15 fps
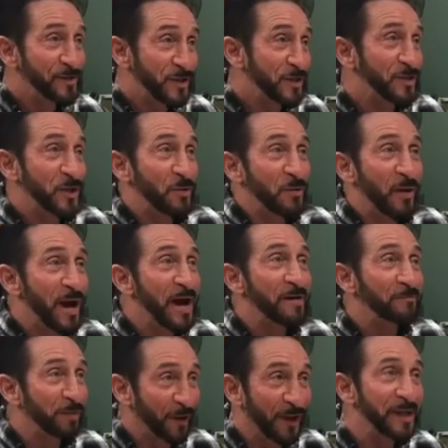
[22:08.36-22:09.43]
And Jesus will
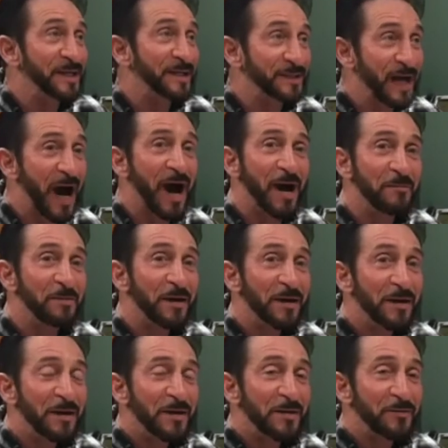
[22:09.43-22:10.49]
have plenty of time
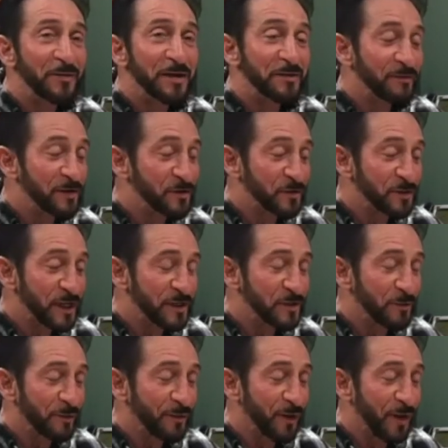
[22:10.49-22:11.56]
for individual
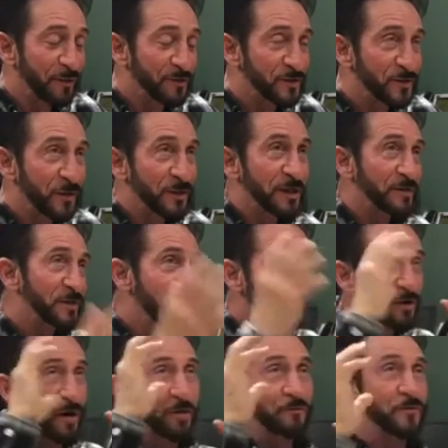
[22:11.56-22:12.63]
attention with all of us. So
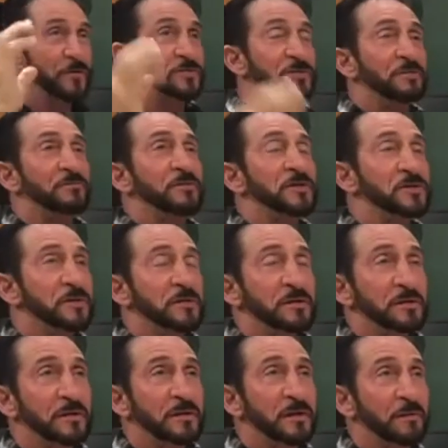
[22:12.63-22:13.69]
it's hard for us to
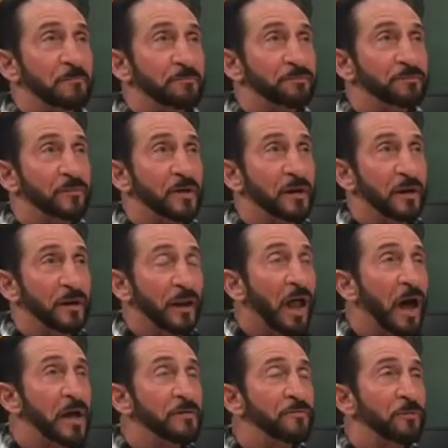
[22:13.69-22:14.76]
envision a
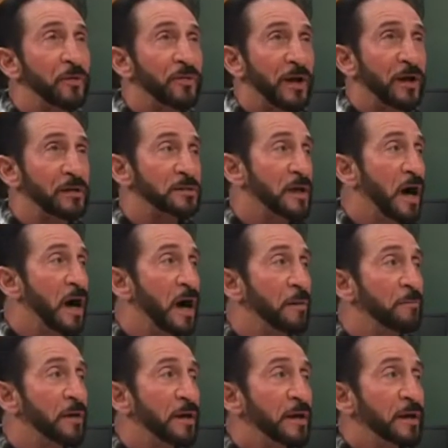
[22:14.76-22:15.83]
life without
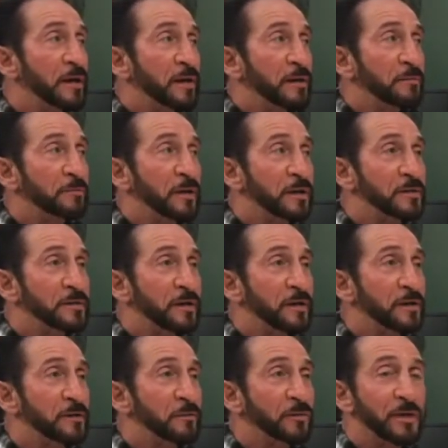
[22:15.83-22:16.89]
time, but
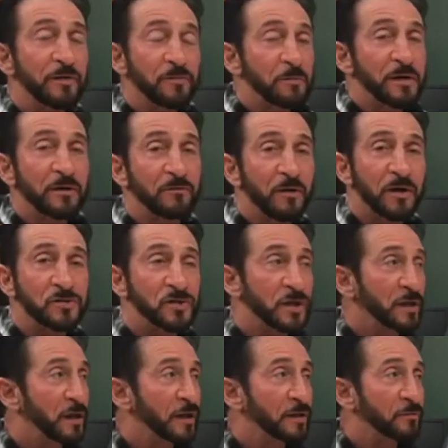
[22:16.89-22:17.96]
you will never be in a rush
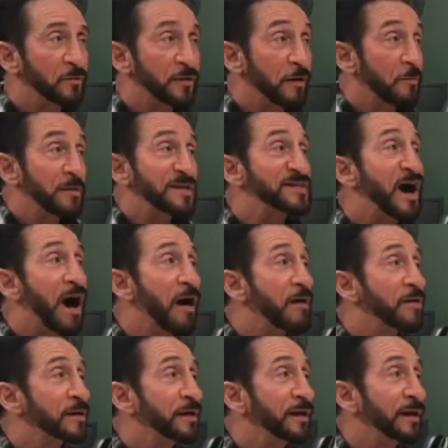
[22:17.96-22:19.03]
again. We'll never be
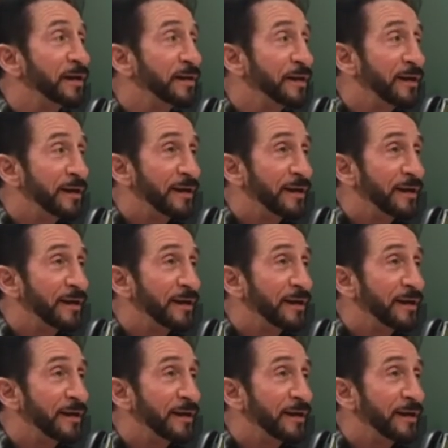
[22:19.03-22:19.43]
tired again.